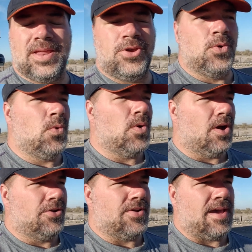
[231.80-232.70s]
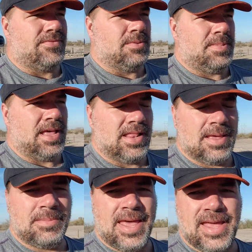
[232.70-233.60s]
you are driving the
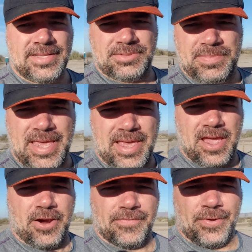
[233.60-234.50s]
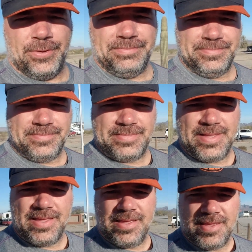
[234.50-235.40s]
BLM lands, be careful,
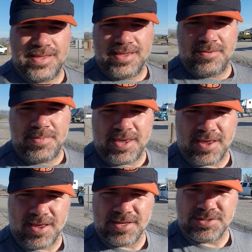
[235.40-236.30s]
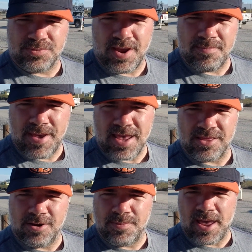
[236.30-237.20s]
because right back
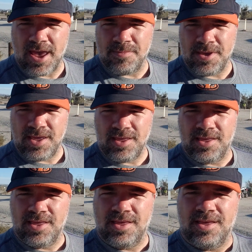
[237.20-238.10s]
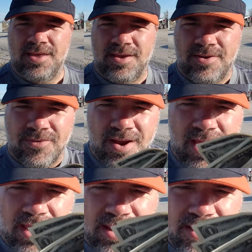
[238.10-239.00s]
there behind me, right